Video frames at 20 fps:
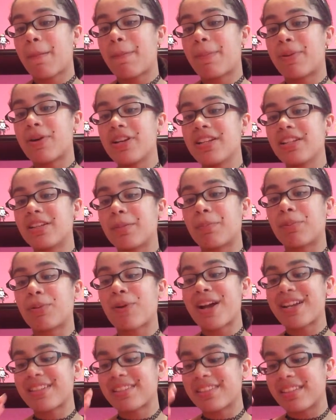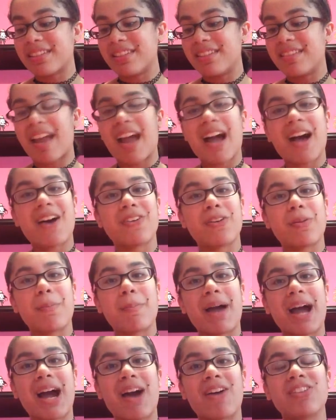pretty depressed and down
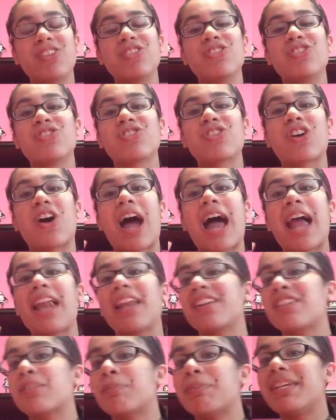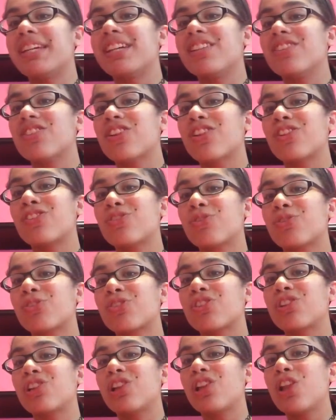about, and you saw Alex peek and saw the door
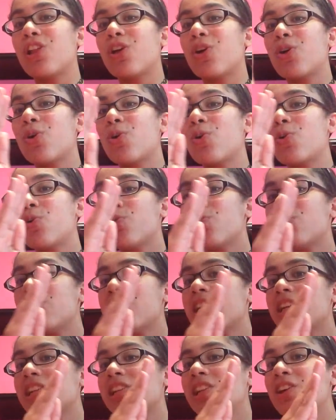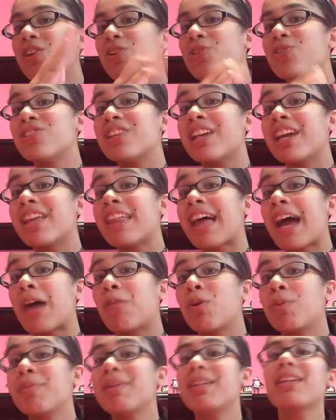slowly close. Yeah, that
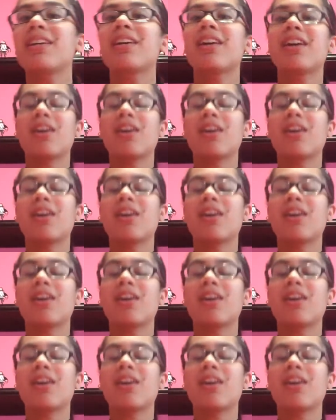woman.